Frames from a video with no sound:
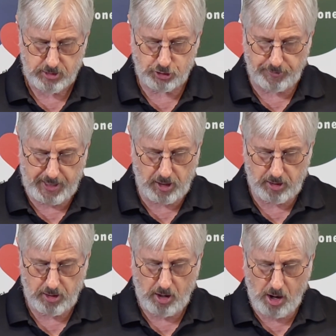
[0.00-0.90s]
so
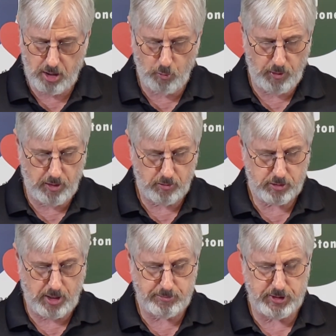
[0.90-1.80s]
that our will
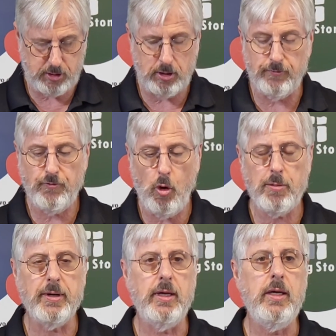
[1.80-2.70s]
comes in
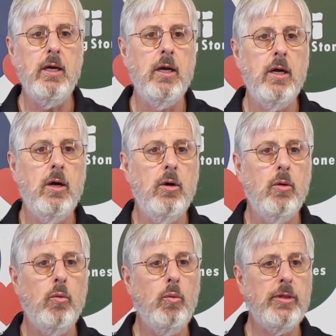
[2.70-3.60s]
conformity
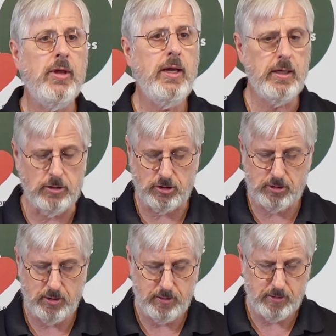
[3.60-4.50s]
with His.